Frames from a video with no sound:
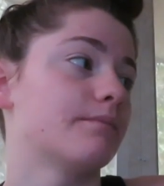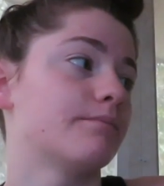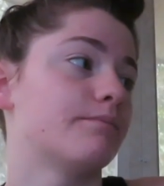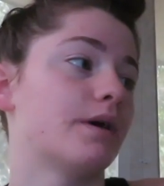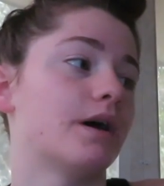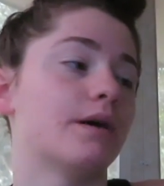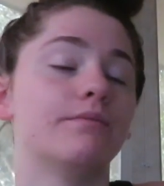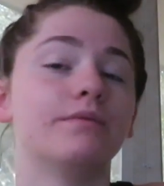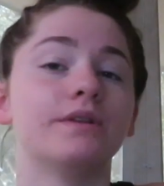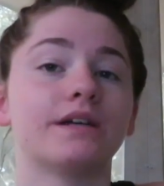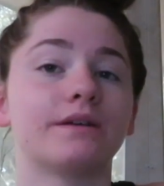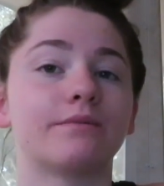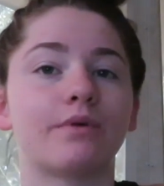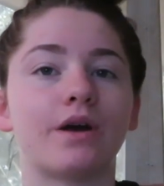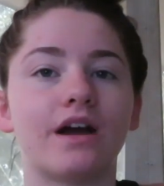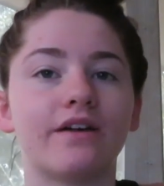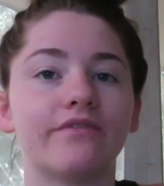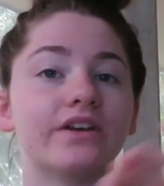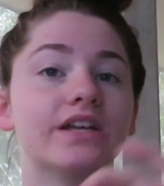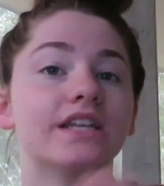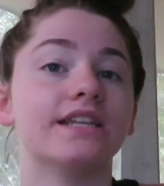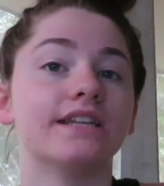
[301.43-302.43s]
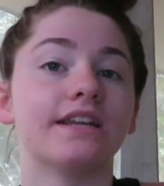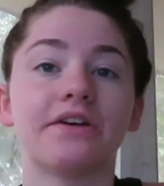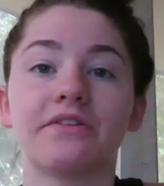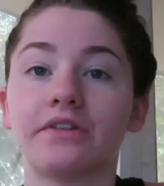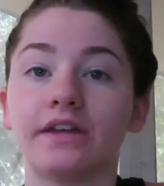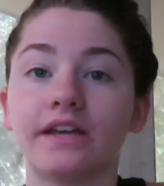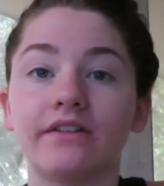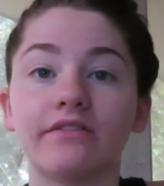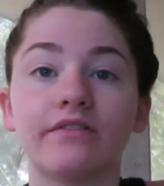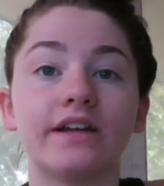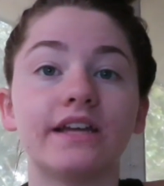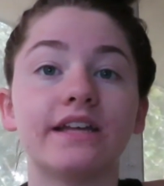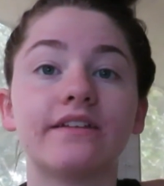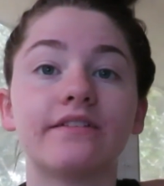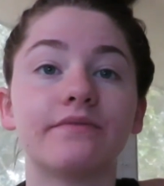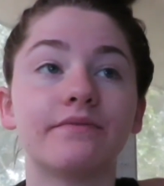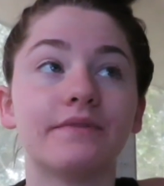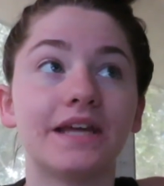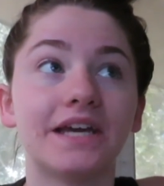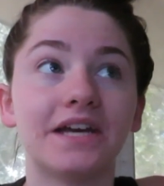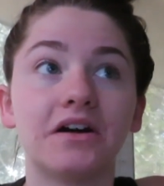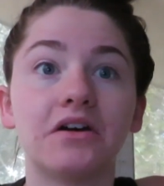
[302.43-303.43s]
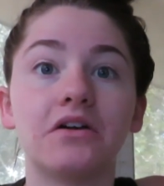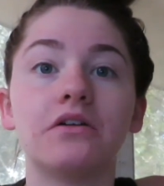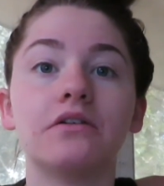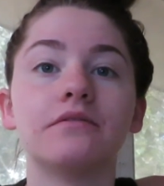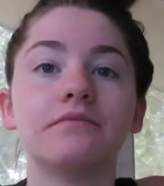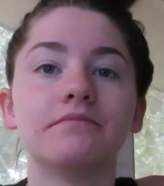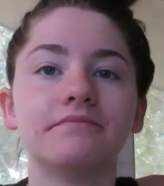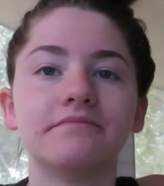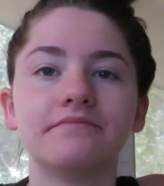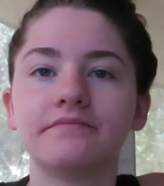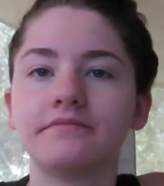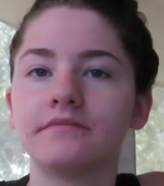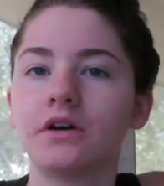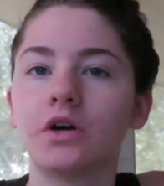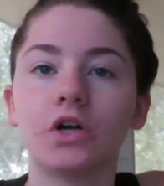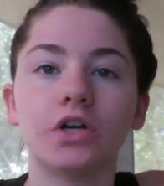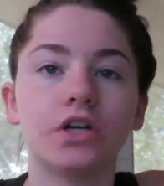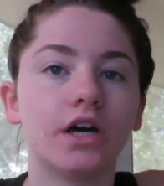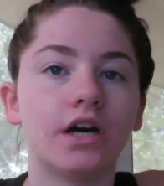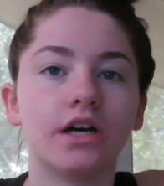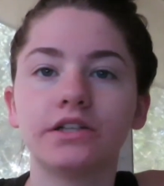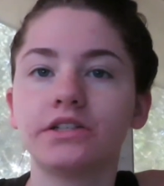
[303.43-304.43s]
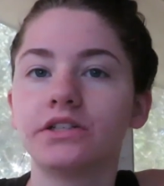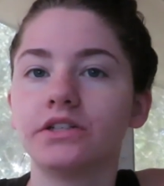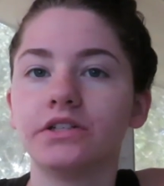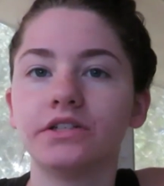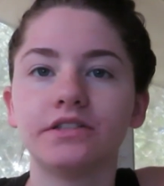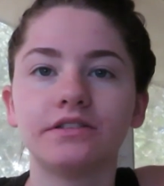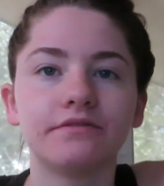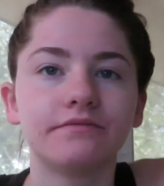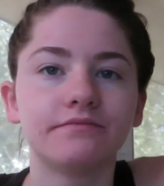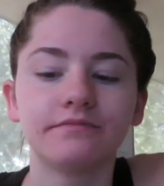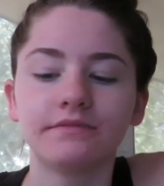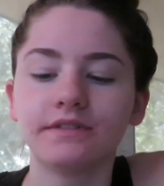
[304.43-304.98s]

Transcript: Public, private, nothing. Like, they all are not good.